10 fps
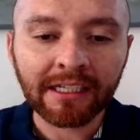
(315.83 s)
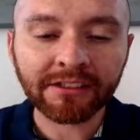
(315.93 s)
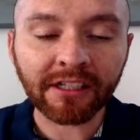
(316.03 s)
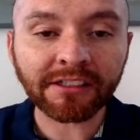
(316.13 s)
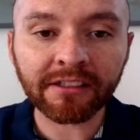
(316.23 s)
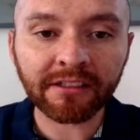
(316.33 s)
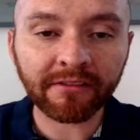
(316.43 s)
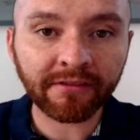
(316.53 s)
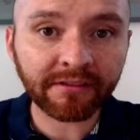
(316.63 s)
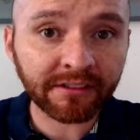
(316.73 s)
So that's
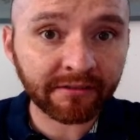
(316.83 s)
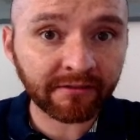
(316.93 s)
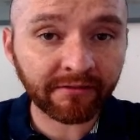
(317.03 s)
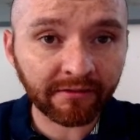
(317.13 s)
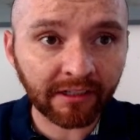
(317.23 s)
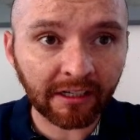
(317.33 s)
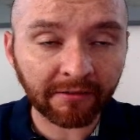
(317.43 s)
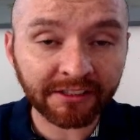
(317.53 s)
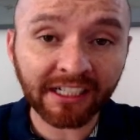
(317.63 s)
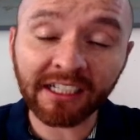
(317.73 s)

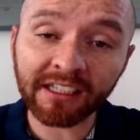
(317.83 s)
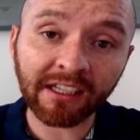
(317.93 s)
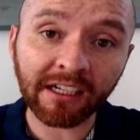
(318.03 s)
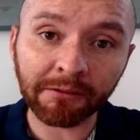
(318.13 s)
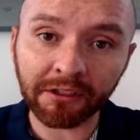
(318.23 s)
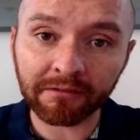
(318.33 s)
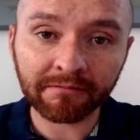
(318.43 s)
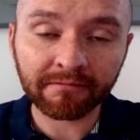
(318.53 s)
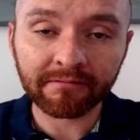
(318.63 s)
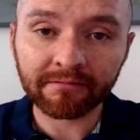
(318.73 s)
a second thing I would do,
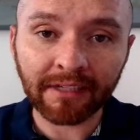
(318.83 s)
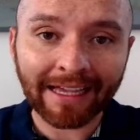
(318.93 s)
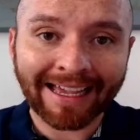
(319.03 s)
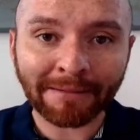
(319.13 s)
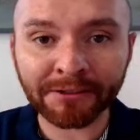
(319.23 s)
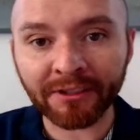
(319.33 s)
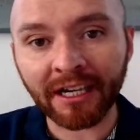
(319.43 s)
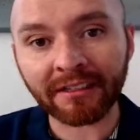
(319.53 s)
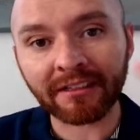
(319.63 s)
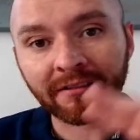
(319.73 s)

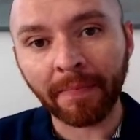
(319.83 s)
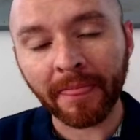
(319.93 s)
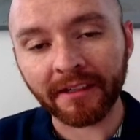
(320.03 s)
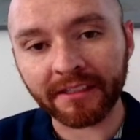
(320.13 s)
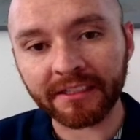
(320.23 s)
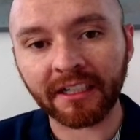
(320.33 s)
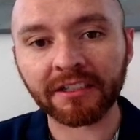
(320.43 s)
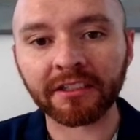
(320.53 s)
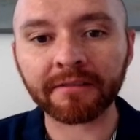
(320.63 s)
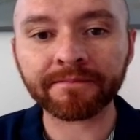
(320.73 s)
abstract
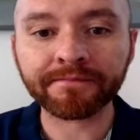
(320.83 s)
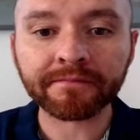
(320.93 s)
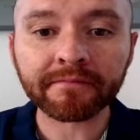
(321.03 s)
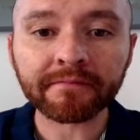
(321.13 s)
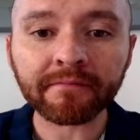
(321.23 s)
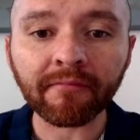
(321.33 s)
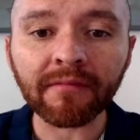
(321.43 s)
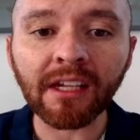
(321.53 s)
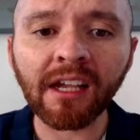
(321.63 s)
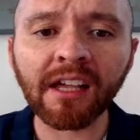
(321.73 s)
discussion,
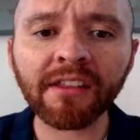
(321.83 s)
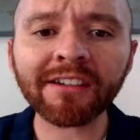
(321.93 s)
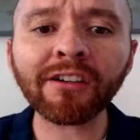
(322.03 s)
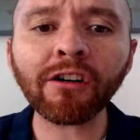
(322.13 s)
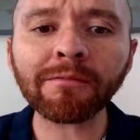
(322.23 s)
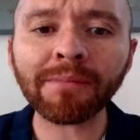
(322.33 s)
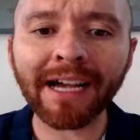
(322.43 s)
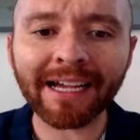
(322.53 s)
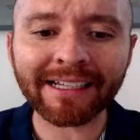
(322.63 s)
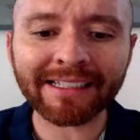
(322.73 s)
and then go
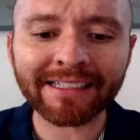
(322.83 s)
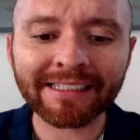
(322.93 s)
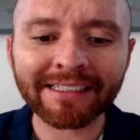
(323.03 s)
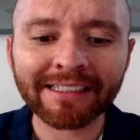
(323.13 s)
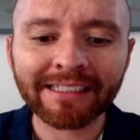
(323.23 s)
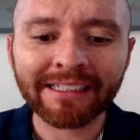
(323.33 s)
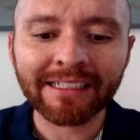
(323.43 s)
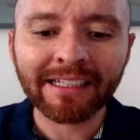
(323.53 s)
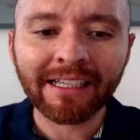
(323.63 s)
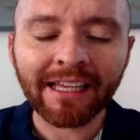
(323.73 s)
back
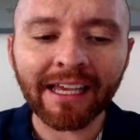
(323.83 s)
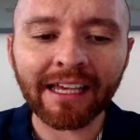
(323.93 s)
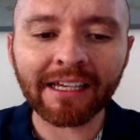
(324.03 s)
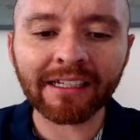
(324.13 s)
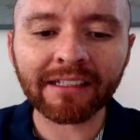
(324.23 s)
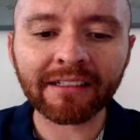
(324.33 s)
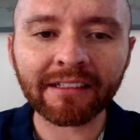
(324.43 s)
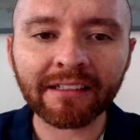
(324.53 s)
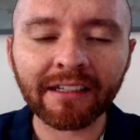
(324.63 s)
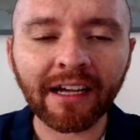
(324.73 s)

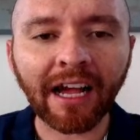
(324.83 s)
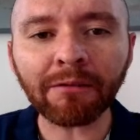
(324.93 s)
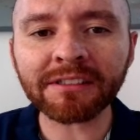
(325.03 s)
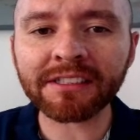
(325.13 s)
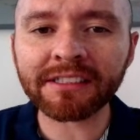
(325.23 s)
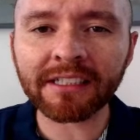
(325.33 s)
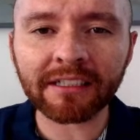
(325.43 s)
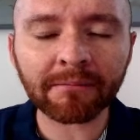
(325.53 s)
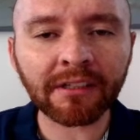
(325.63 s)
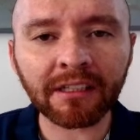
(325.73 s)
and I would
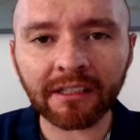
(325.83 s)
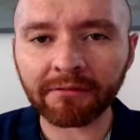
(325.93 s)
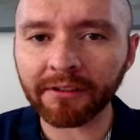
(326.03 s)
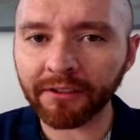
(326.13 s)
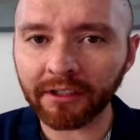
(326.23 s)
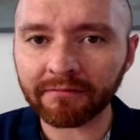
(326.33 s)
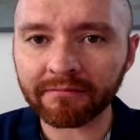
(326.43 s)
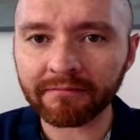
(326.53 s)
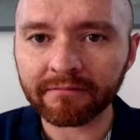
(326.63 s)
skim the lit review.